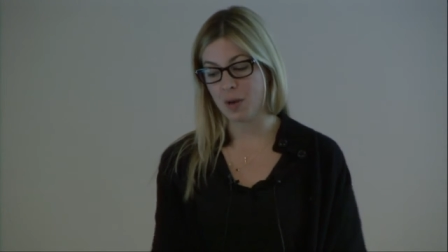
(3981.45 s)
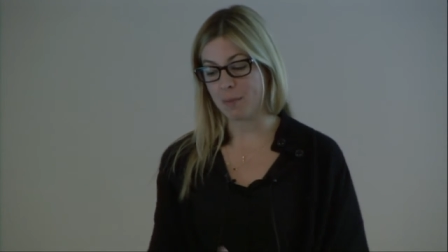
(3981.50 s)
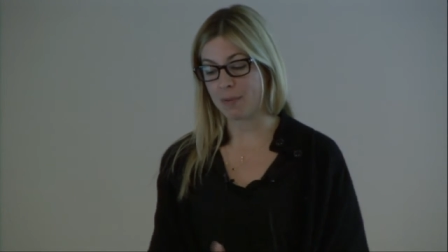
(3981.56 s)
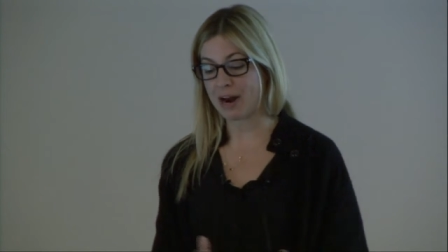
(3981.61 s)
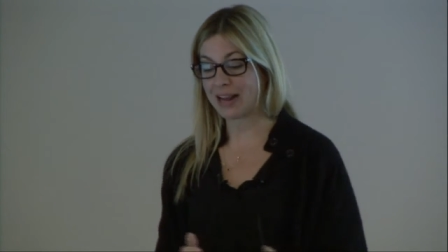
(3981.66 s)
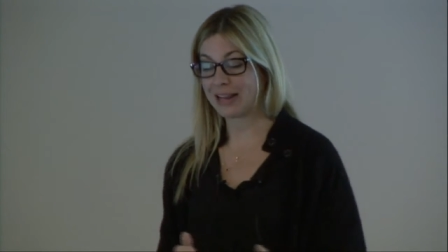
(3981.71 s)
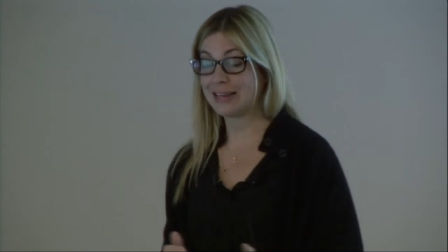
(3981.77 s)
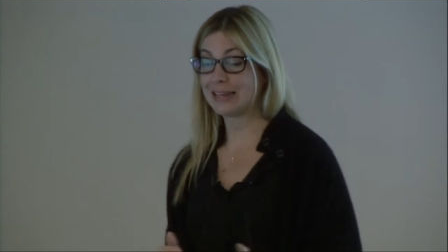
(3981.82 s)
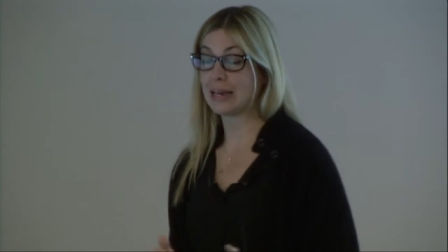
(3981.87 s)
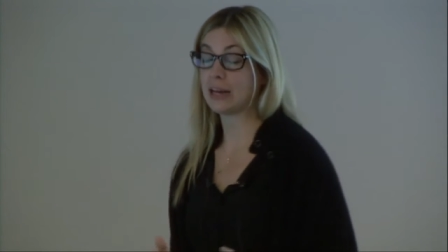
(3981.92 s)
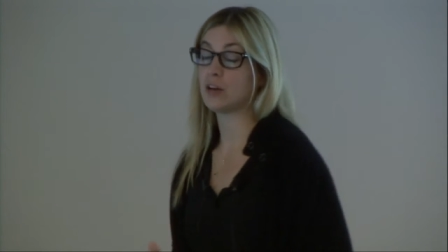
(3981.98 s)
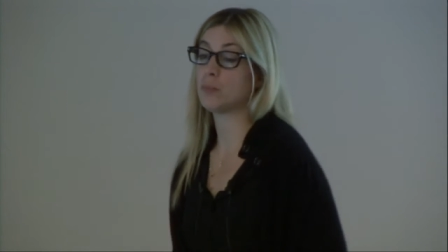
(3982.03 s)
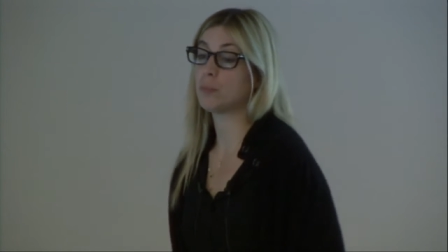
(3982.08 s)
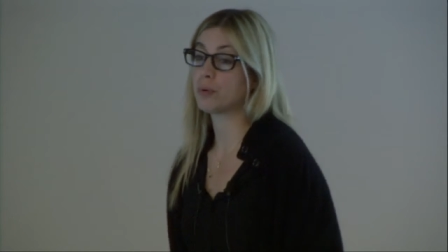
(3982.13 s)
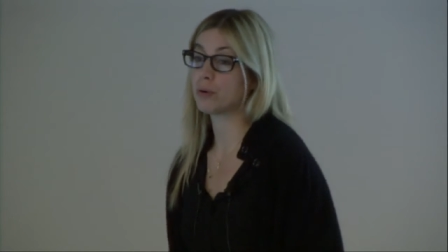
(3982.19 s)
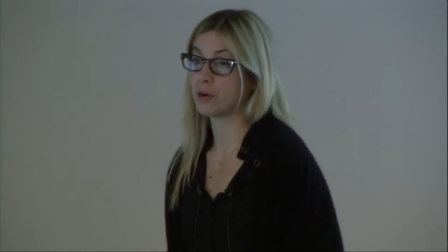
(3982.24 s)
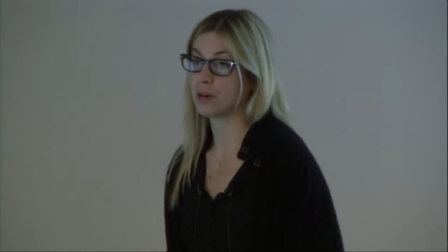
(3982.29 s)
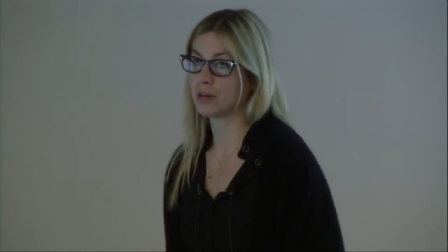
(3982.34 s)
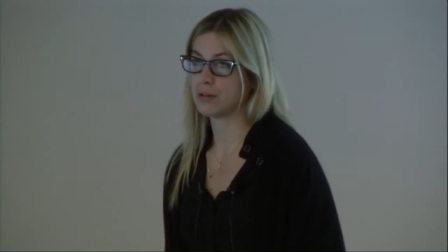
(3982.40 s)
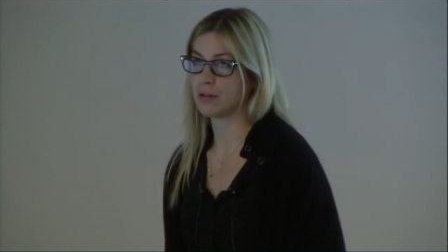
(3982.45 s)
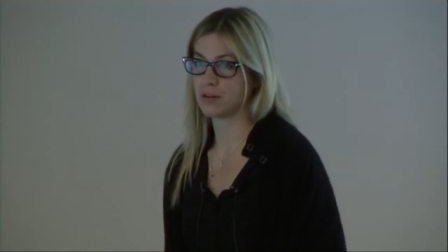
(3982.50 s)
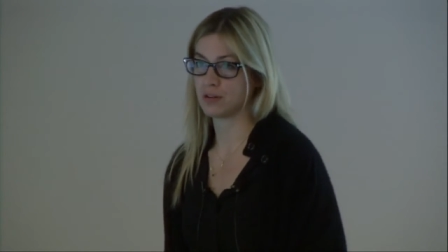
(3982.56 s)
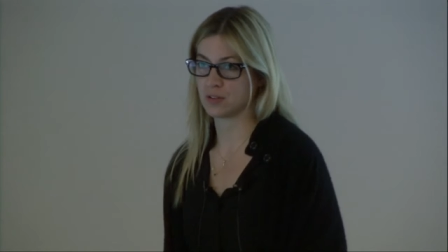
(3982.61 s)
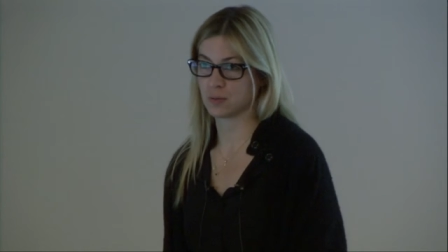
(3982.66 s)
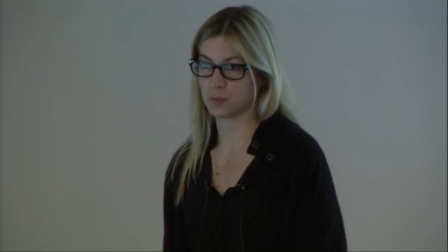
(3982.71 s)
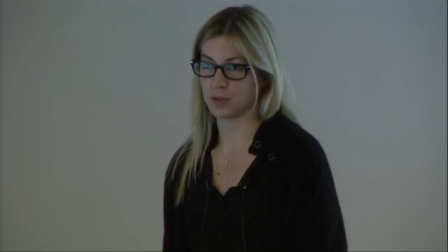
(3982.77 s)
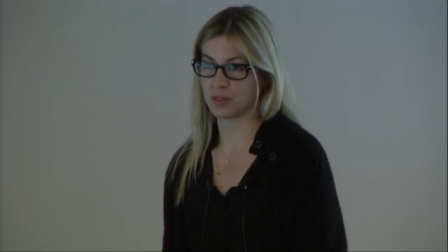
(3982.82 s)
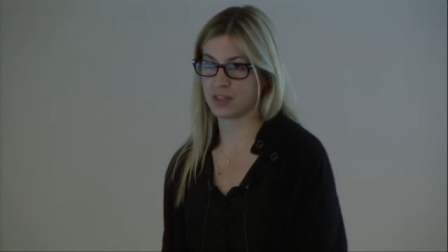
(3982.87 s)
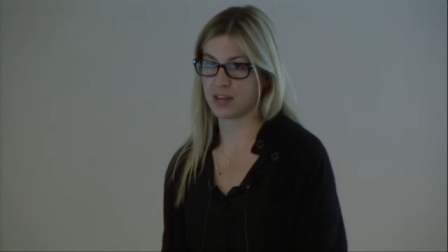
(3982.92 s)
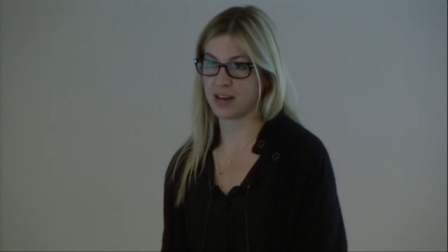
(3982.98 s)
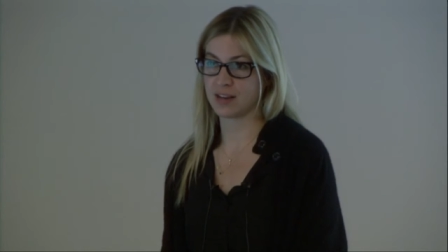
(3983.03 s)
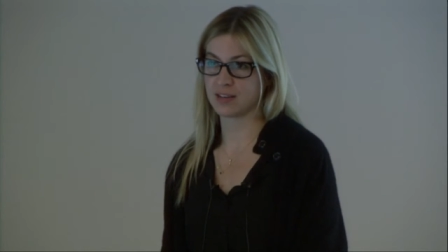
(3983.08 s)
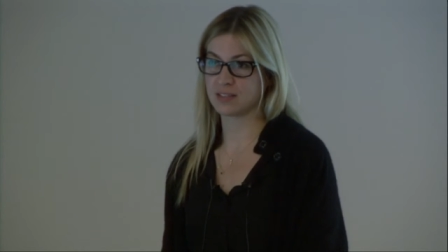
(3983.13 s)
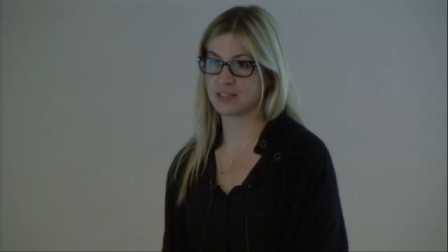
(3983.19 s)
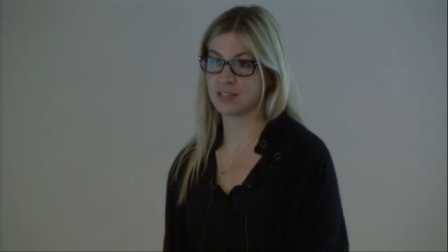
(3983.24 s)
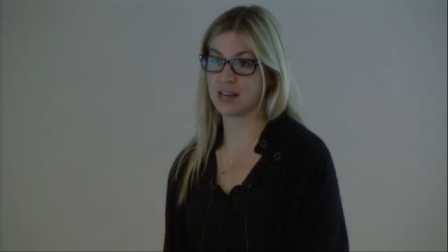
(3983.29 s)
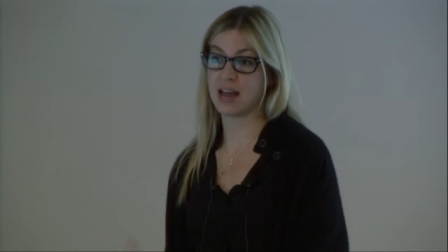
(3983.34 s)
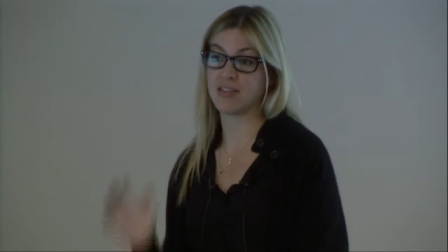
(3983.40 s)
but I can get you pretty close with
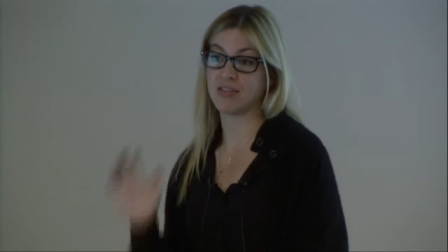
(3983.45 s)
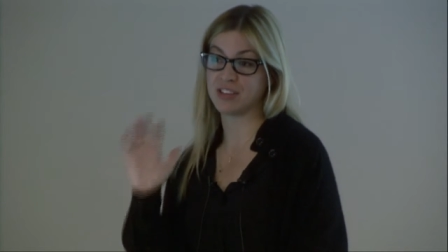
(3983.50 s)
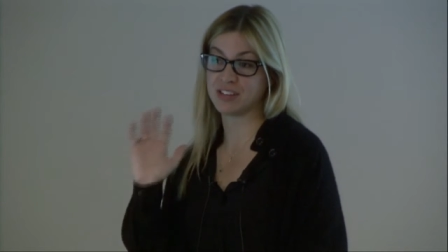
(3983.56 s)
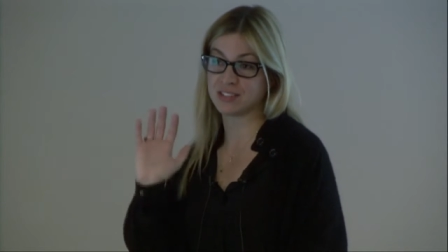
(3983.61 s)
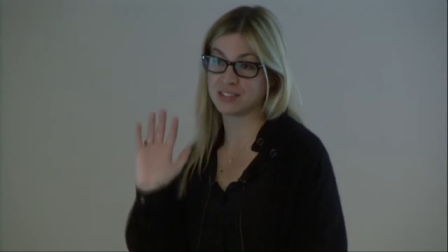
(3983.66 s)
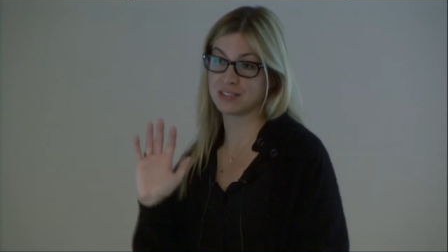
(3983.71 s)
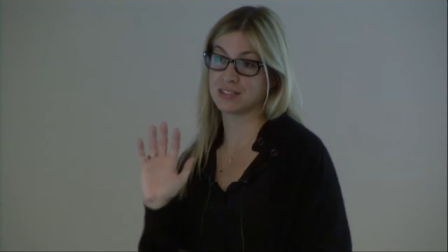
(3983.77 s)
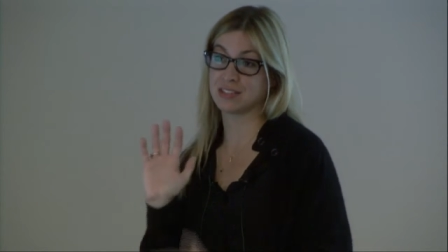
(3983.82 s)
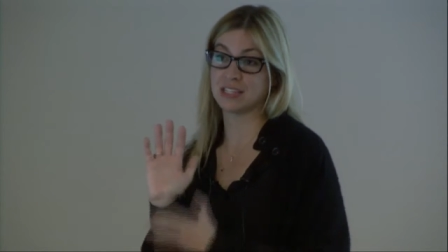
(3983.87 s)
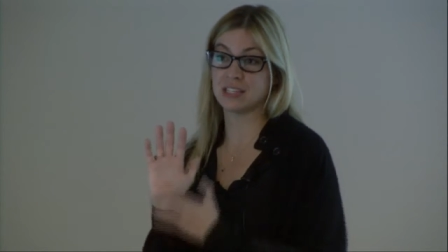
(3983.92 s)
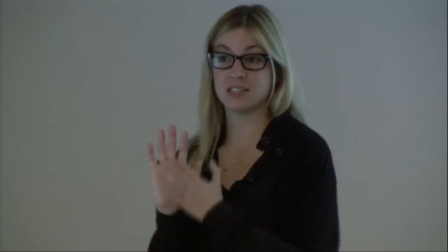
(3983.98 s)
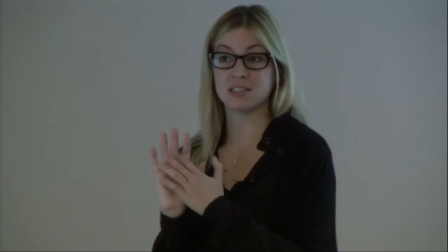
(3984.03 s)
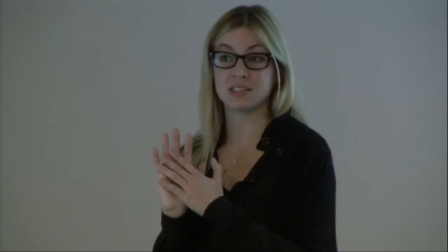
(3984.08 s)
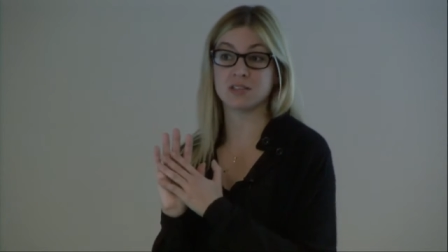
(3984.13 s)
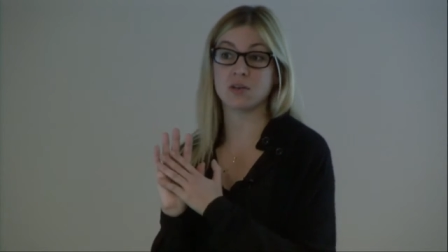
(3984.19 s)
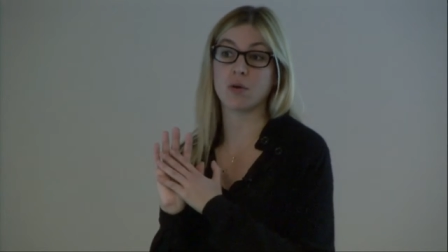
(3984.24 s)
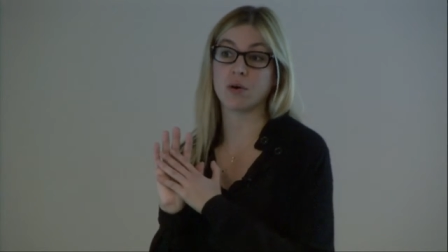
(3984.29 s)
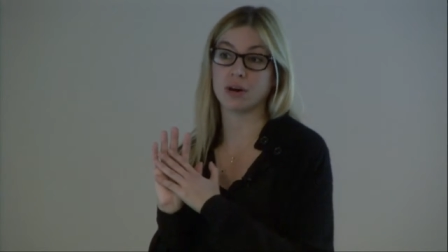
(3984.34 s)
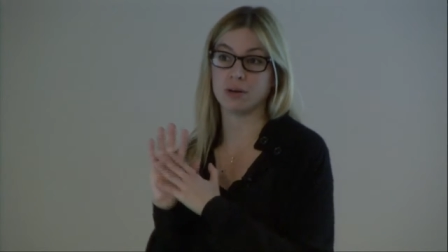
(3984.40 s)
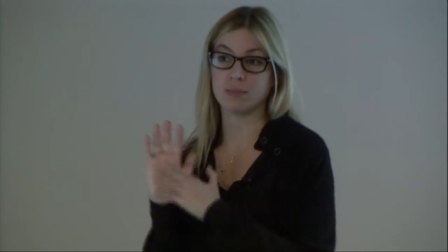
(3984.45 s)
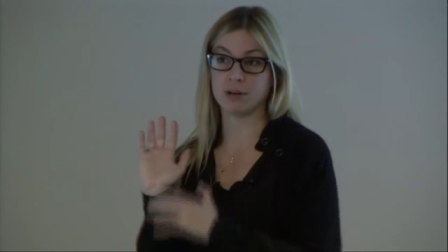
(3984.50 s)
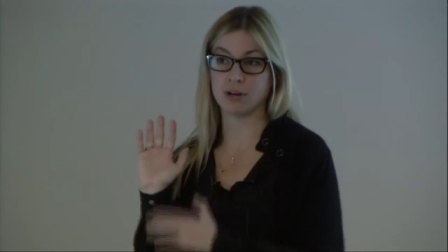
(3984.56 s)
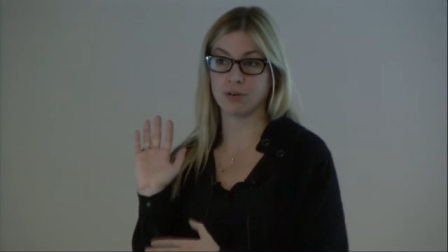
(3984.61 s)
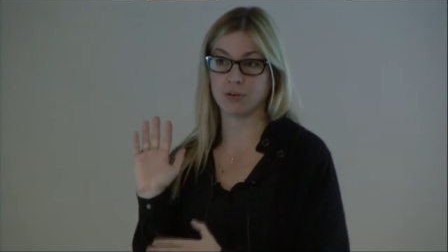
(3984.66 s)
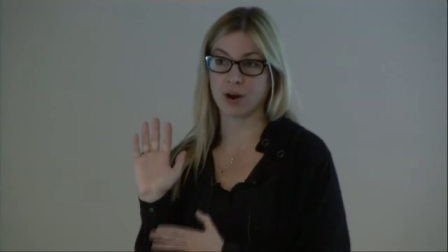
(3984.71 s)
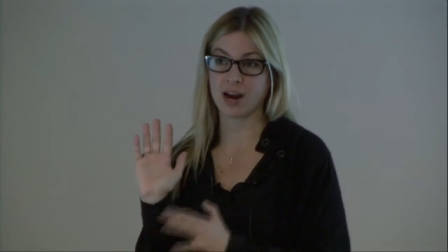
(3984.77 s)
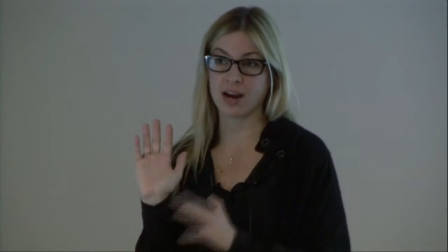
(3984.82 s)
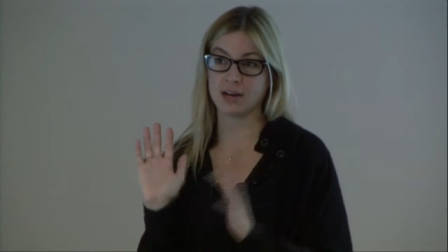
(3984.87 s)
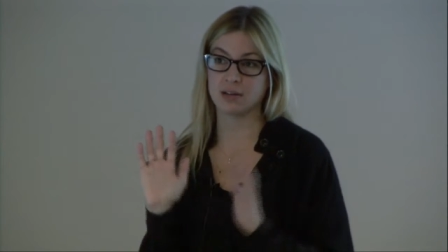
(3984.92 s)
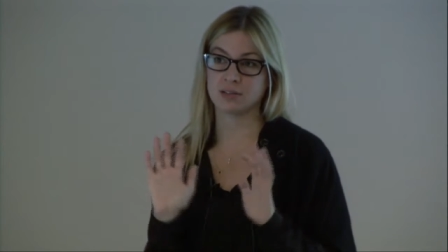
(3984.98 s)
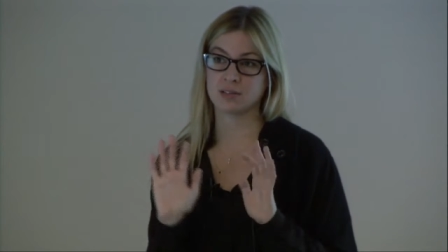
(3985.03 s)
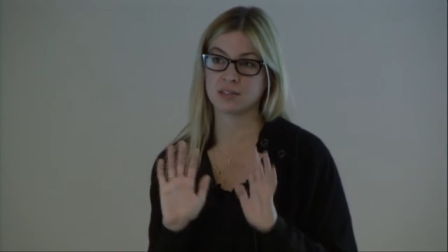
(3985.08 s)
this, and this, this is going to be great.